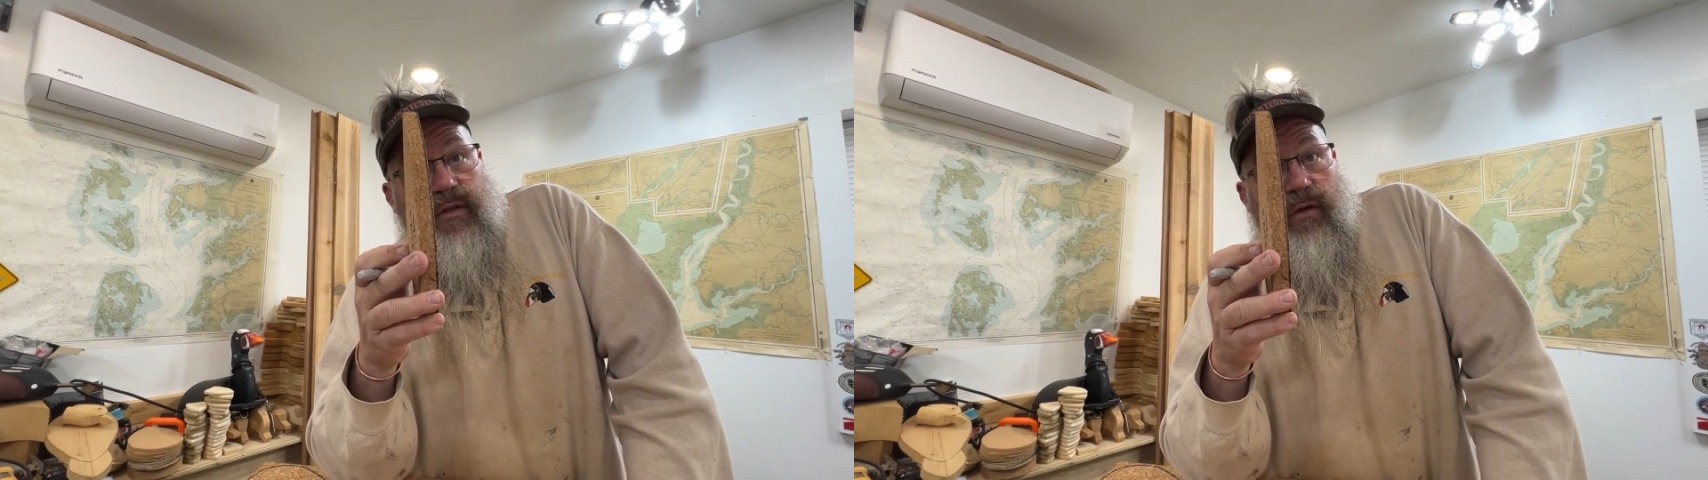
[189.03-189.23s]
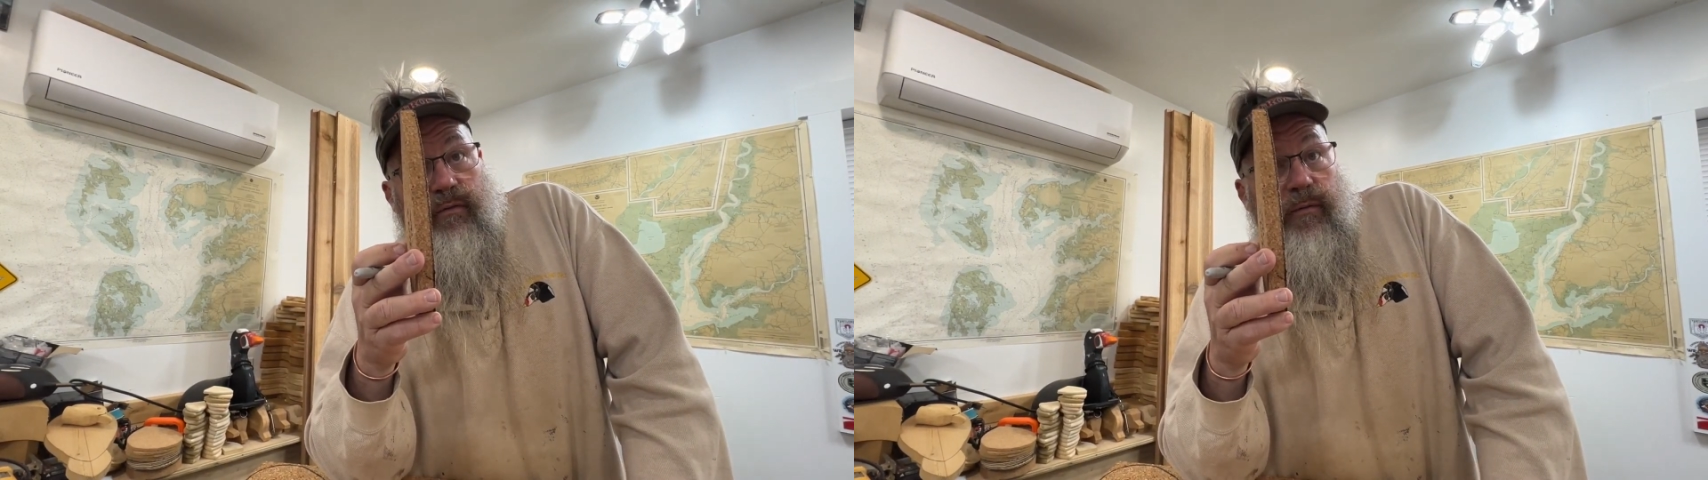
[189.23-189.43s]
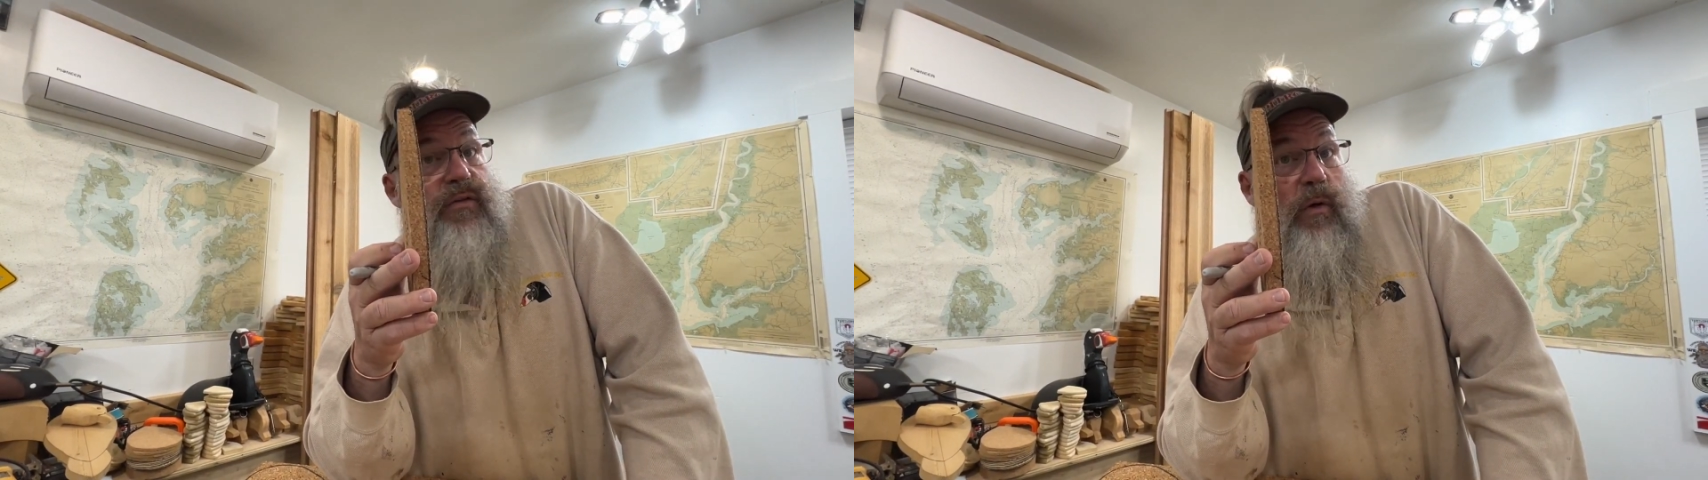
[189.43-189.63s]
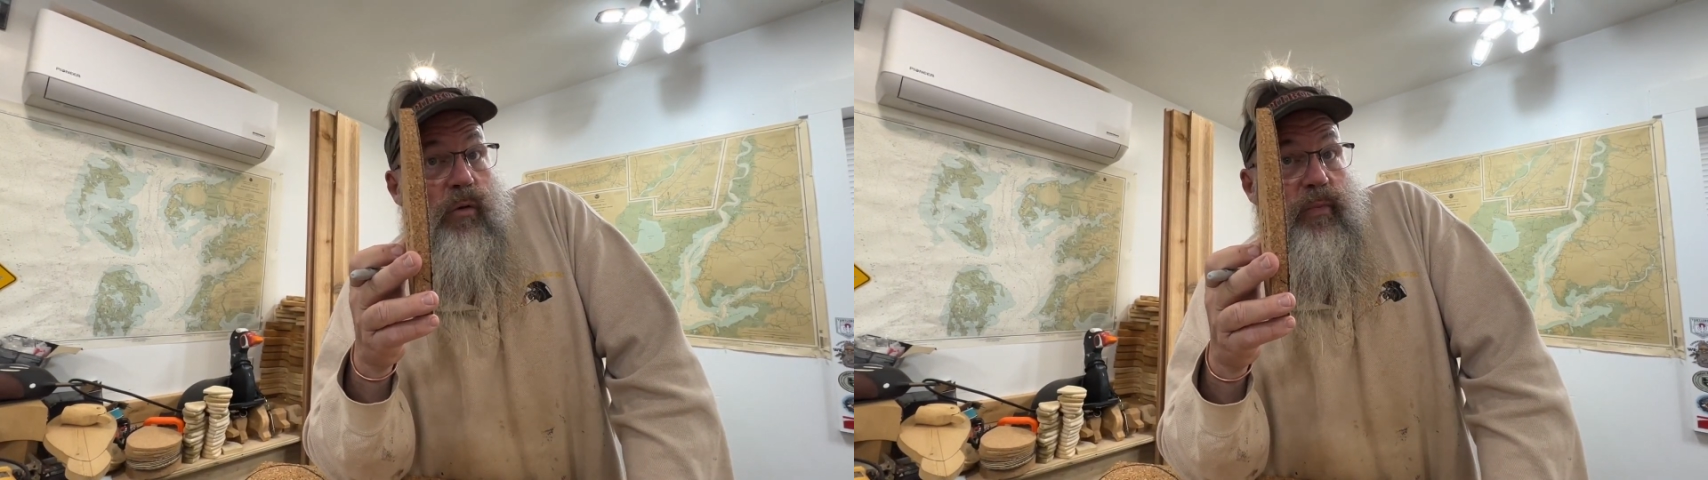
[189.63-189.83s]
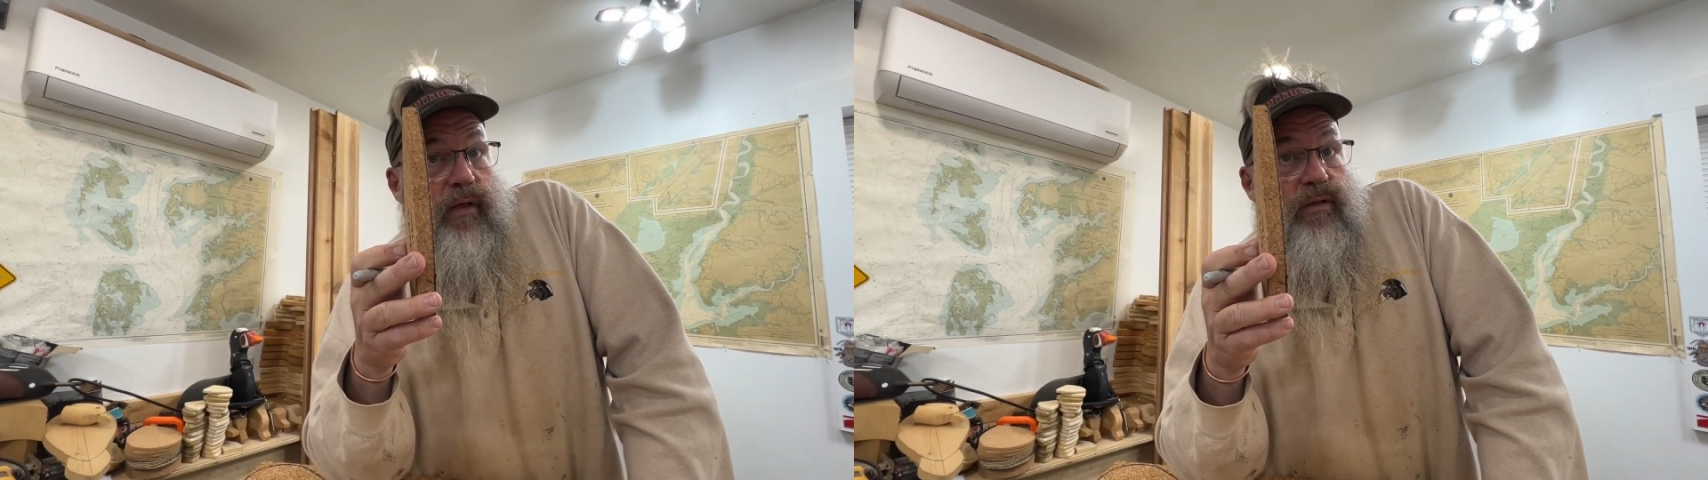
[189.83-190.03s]
off of Scoter
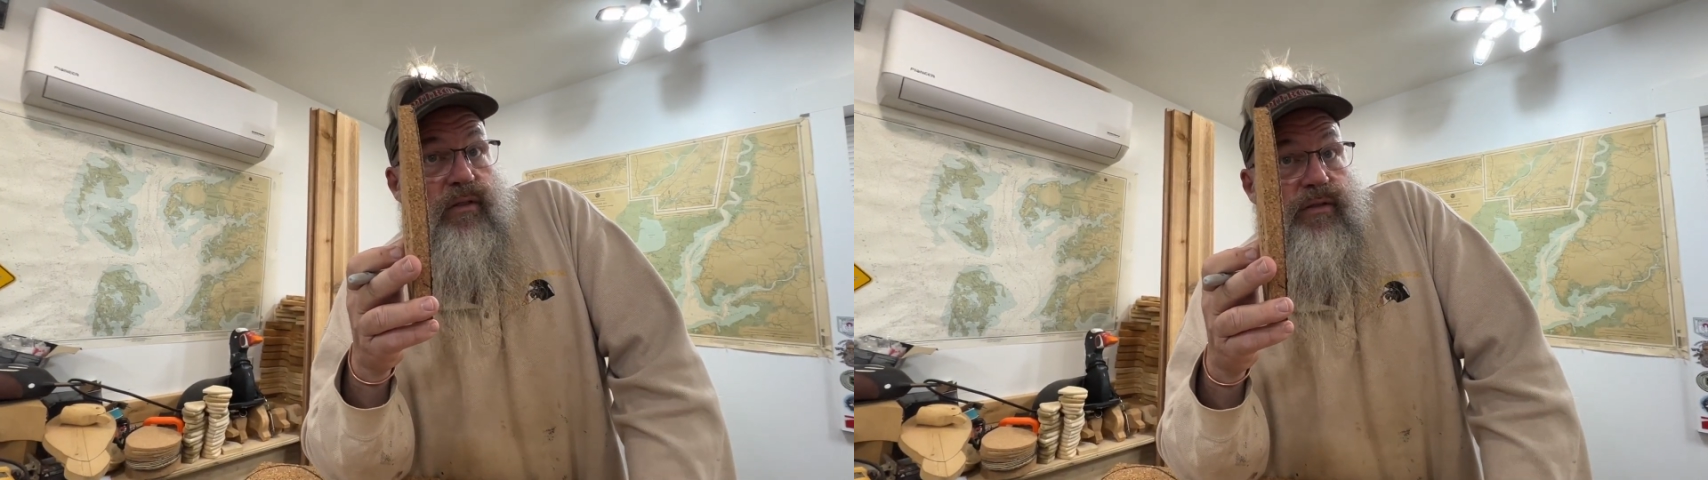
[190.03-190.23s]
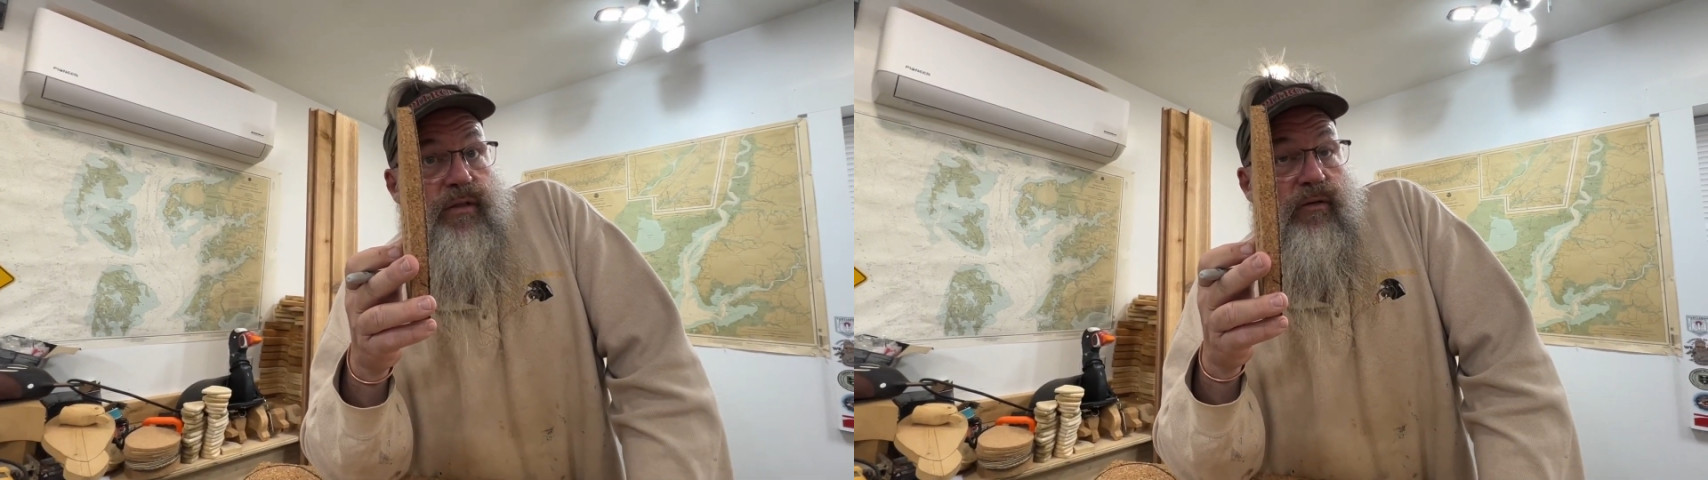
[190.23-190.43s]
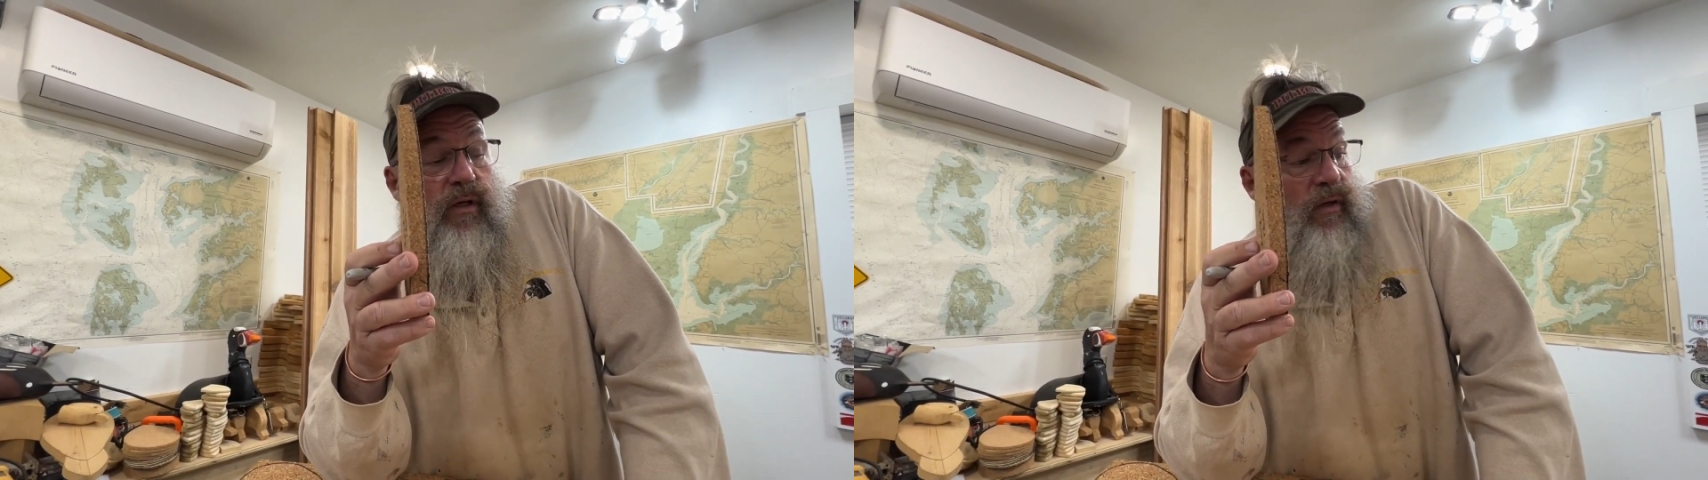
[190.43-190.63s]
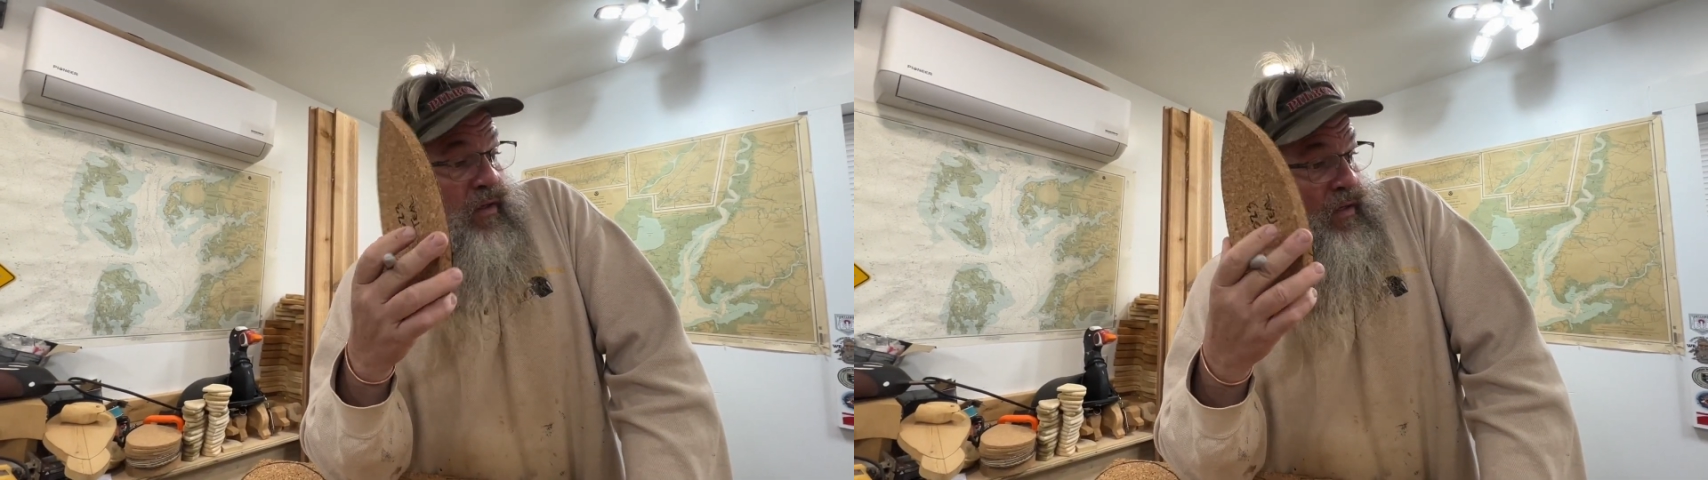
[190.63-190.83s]
bodies. Let's say, right?